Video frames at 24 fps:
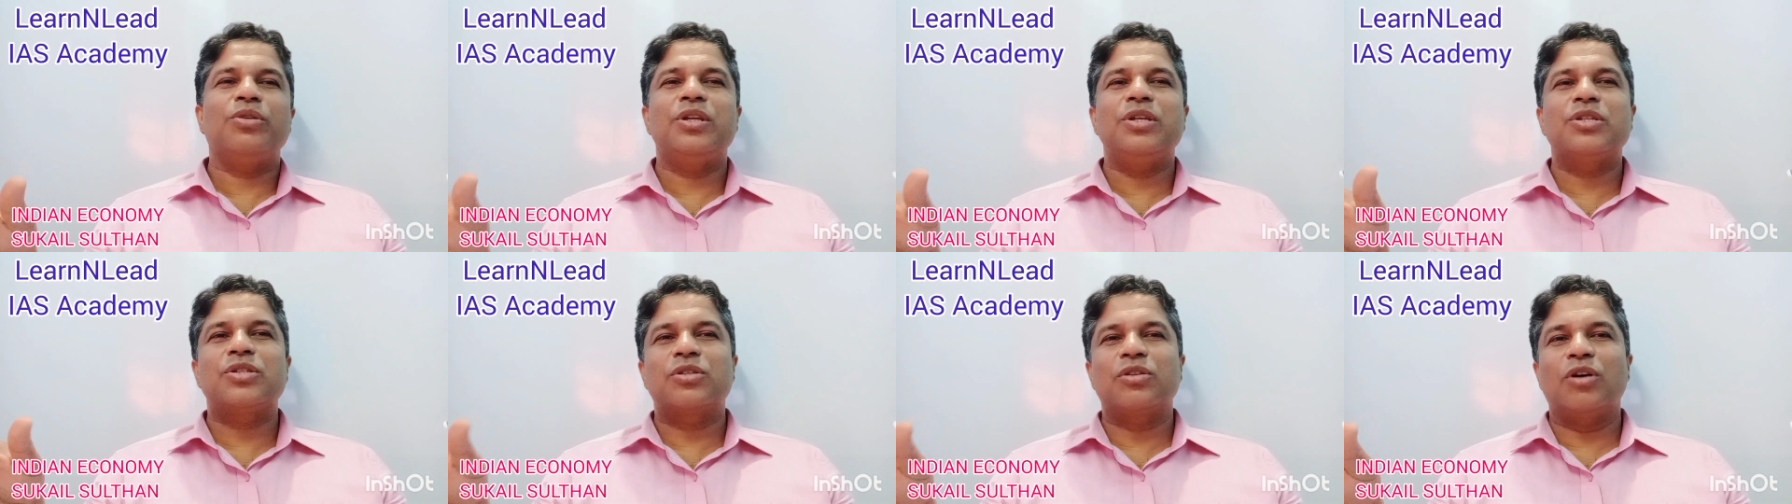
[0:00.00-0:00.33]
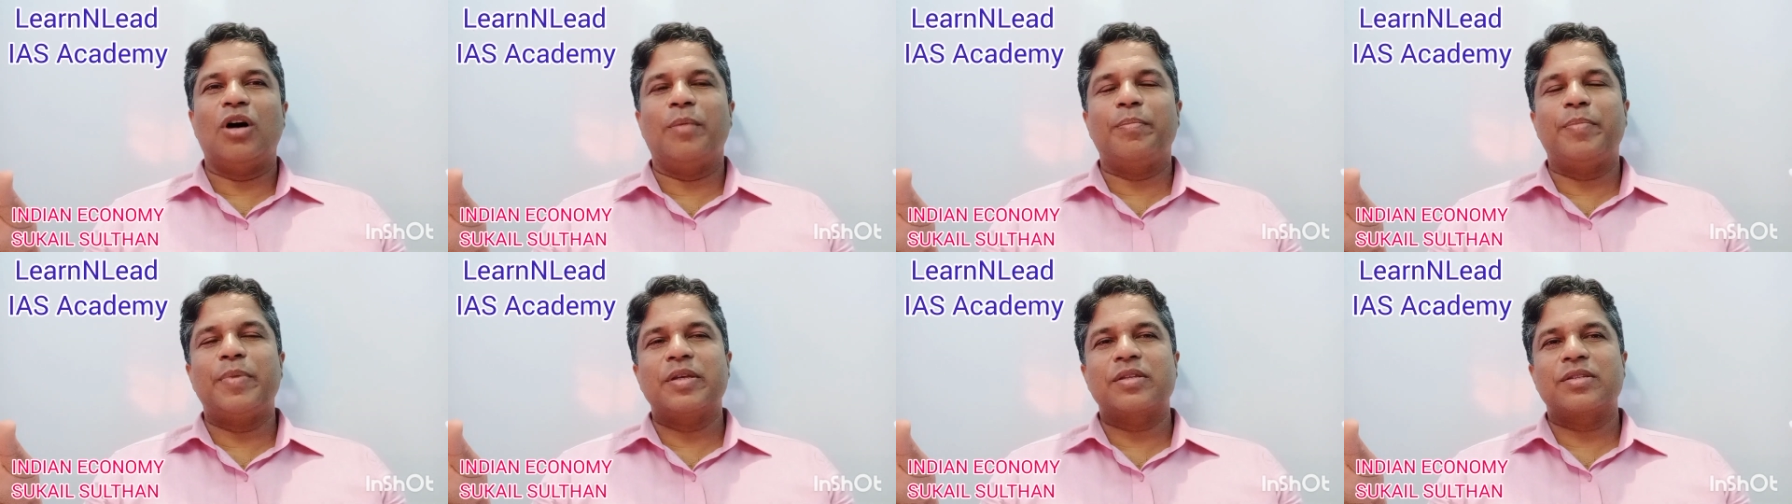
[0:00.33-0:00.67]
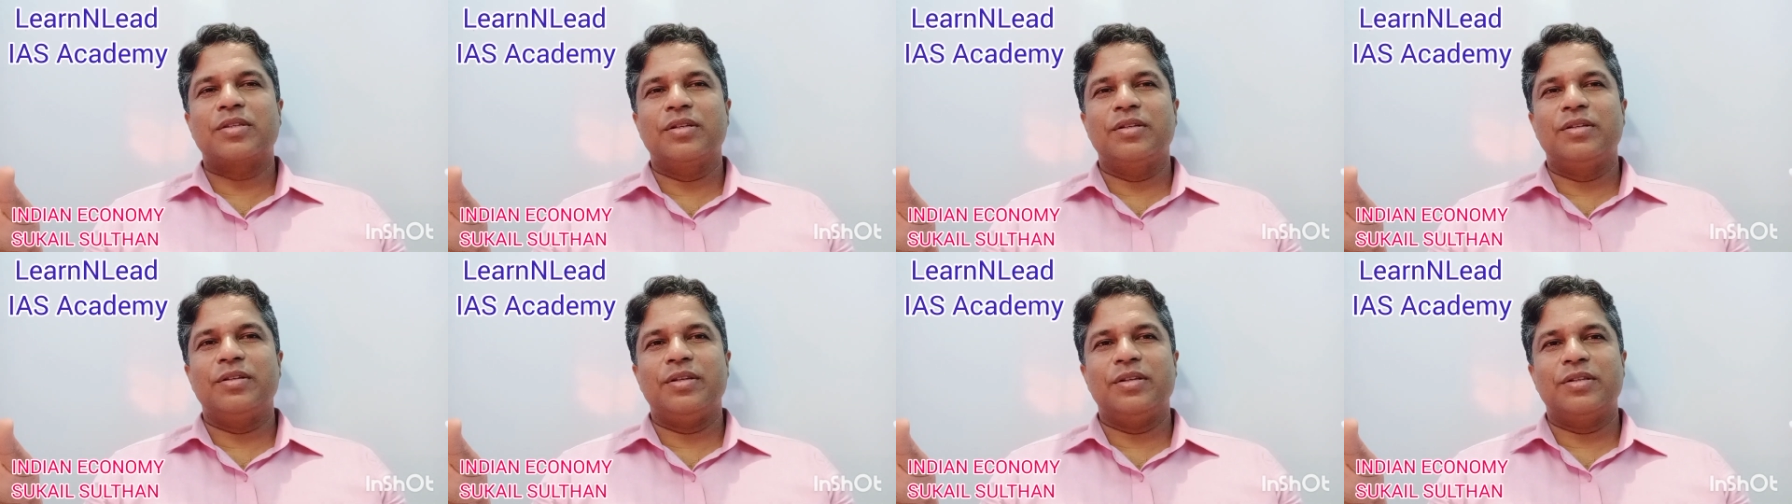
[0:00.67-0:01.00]
these topics
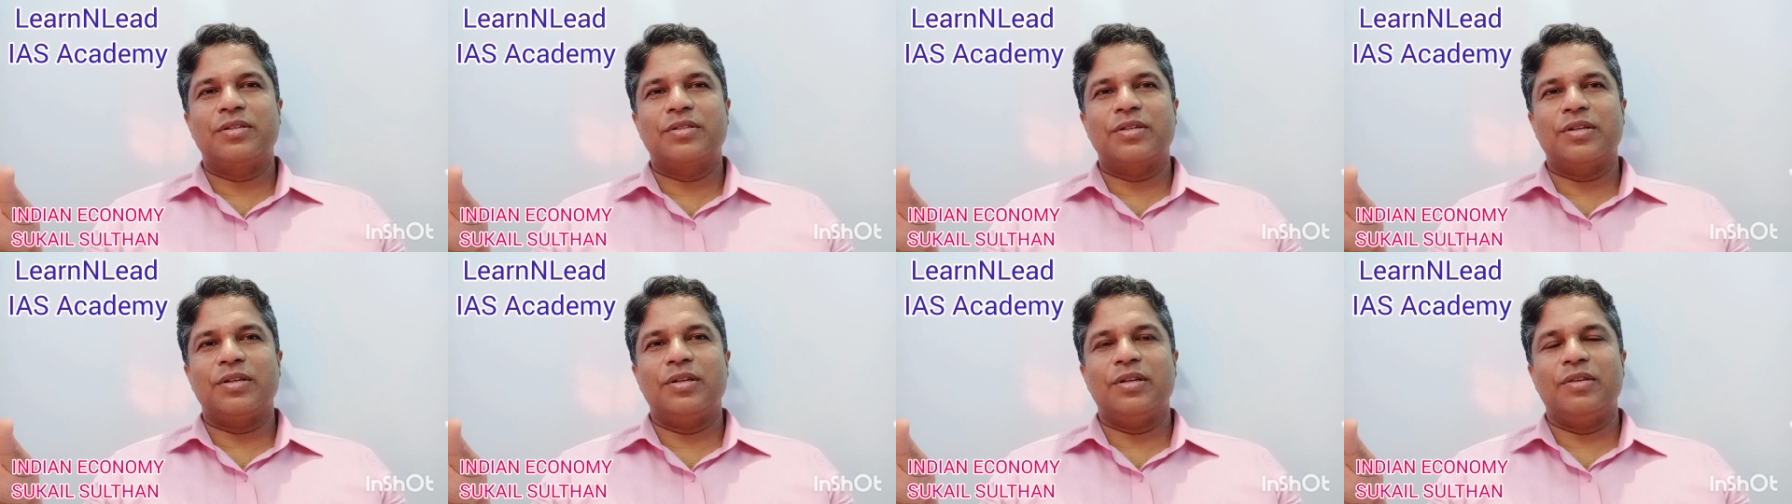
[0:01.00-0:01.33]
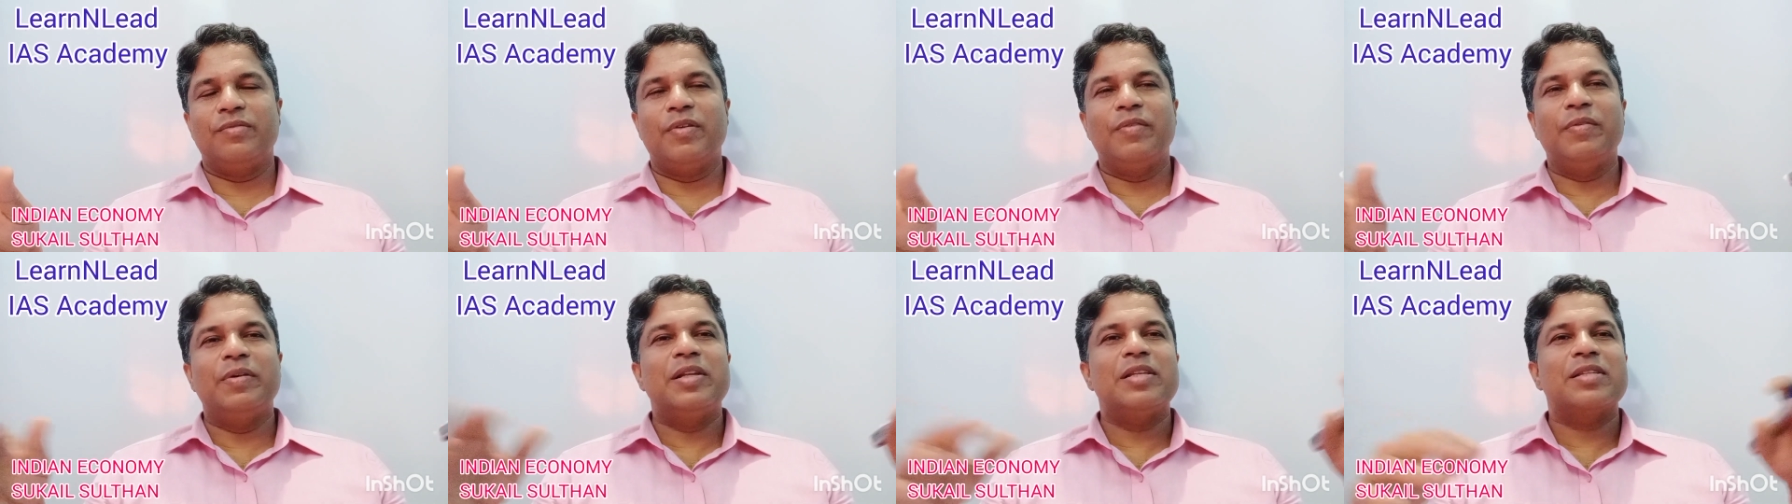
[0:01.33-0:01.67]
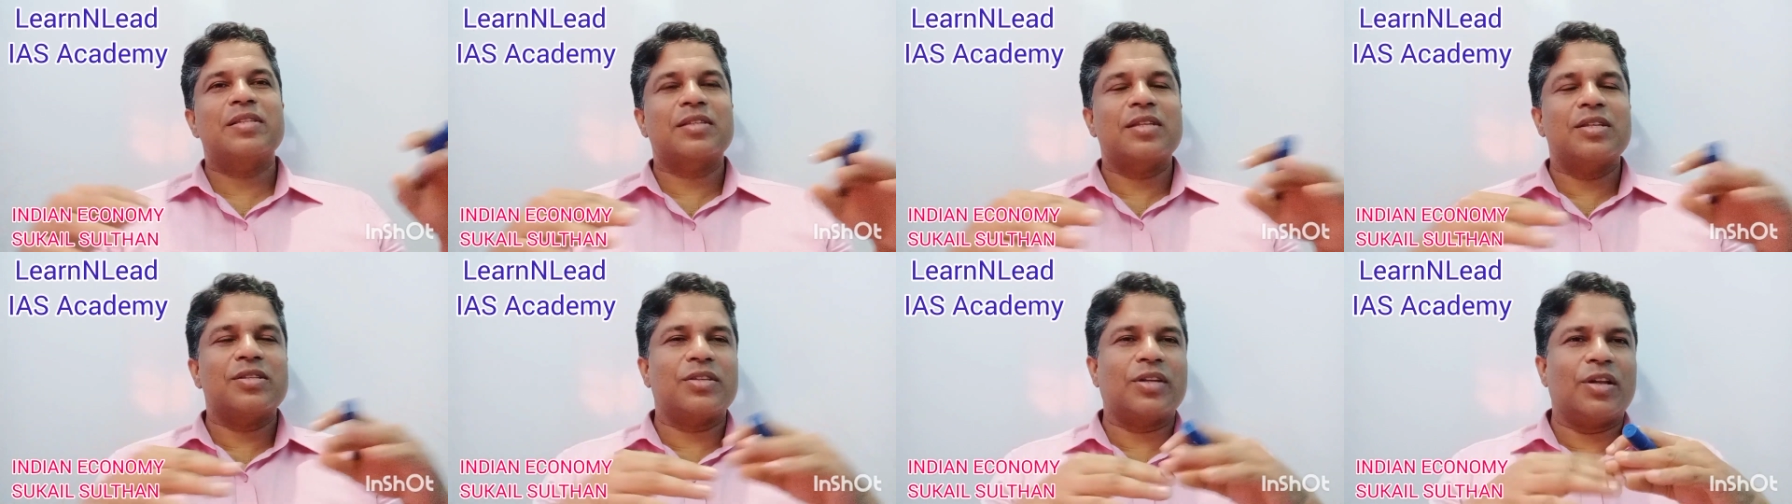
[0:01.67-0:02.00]
in detail. We will
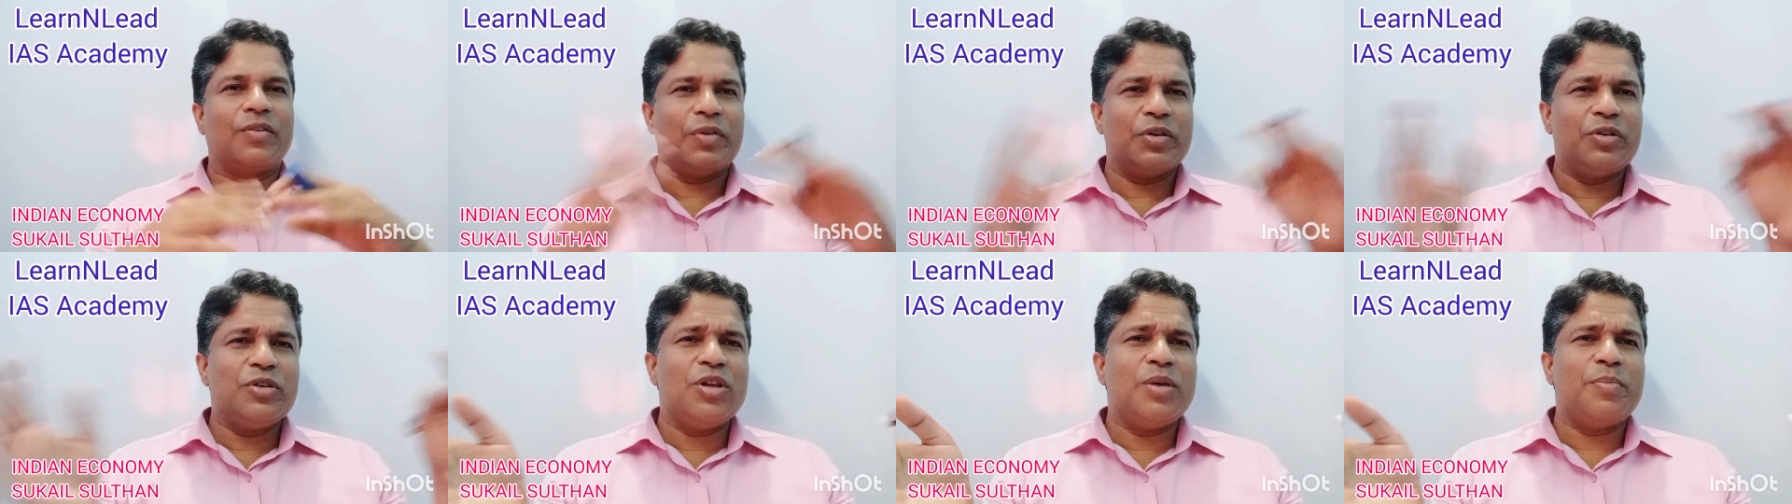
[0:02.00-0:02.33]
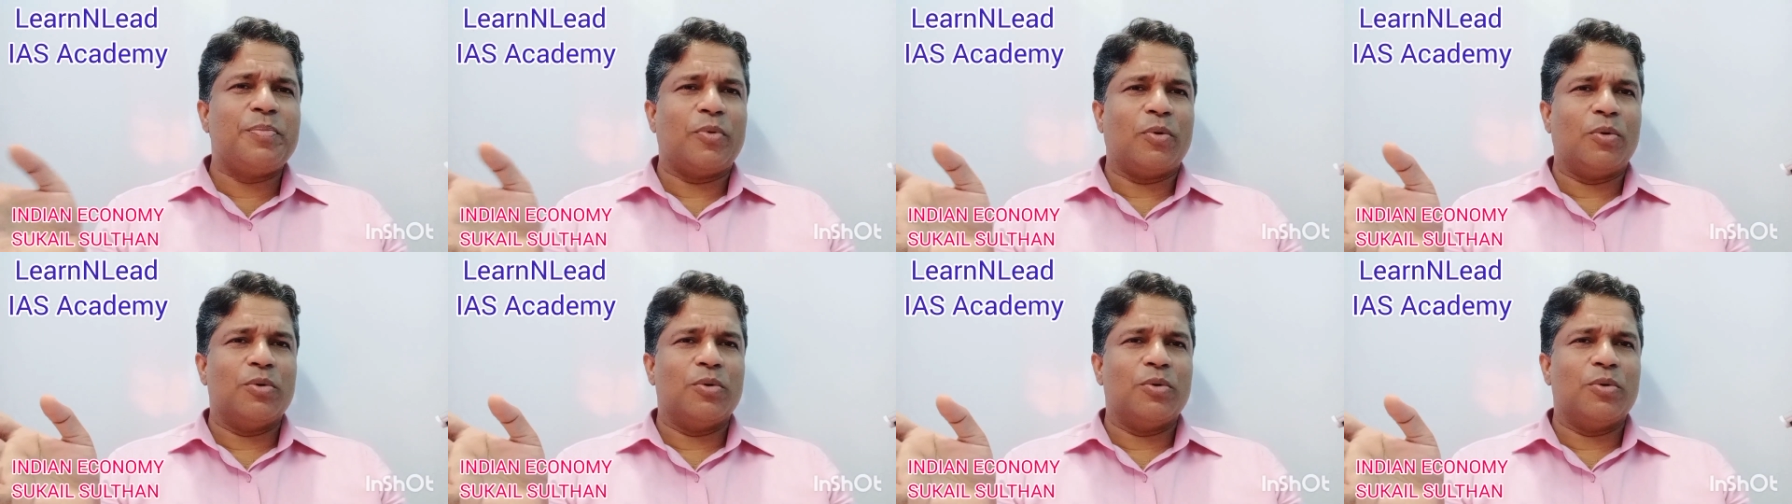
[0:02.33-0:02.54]
discuss revenue